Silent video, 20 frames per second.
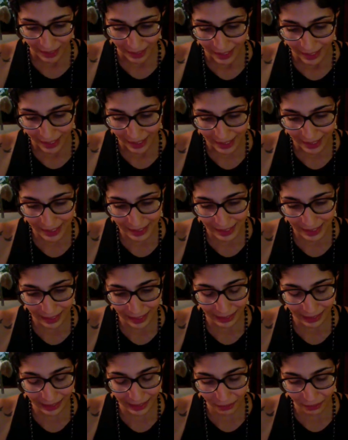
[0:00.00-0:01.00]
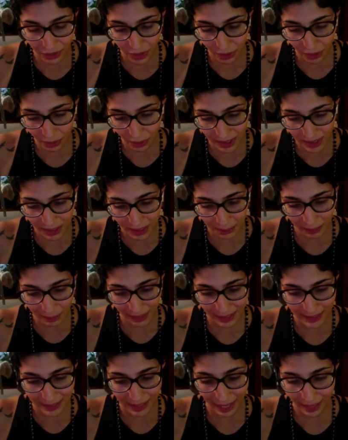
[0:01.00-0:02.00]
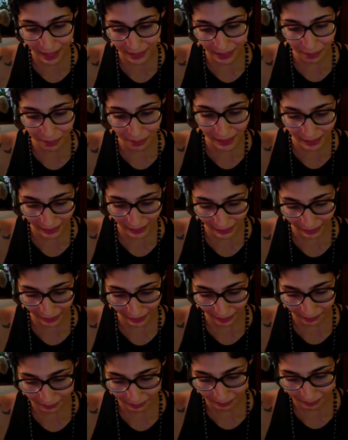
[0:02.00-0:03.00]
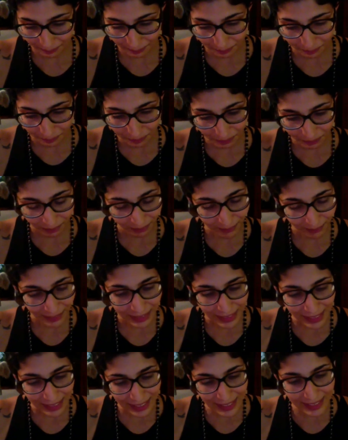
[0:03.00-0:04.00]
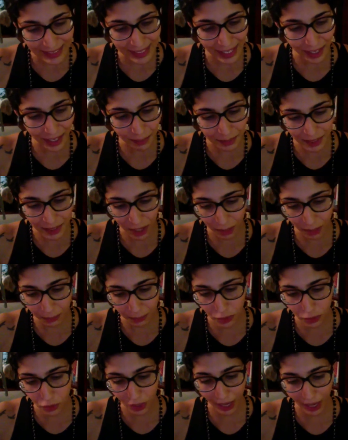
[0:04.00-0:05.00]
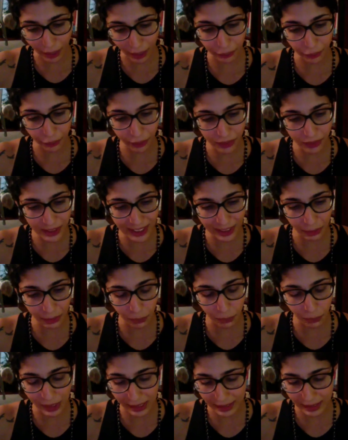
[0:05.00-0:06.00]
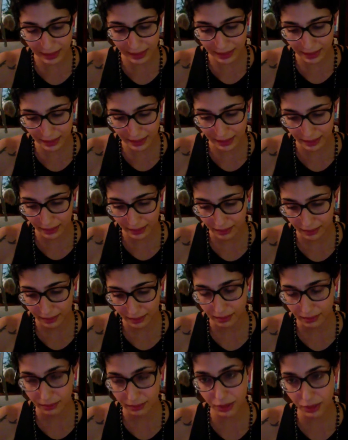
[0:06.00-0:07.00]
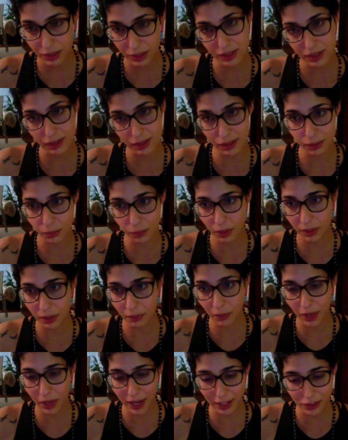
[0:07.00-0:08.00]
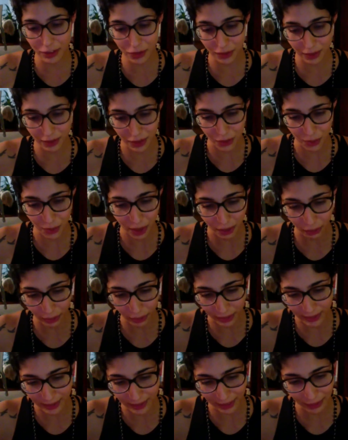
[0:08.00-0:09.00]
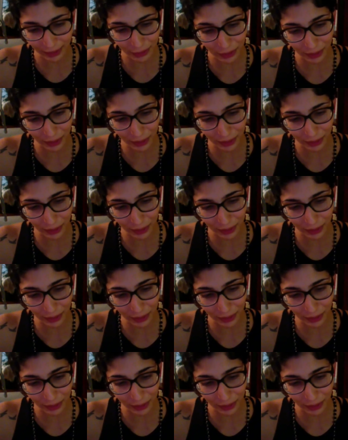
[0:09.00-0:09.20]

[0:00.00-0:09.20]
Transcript: is it gives you a space at the beginning. It's set up to help you track 13 weeks which is a little, one one extra than 12 weeks. It gives you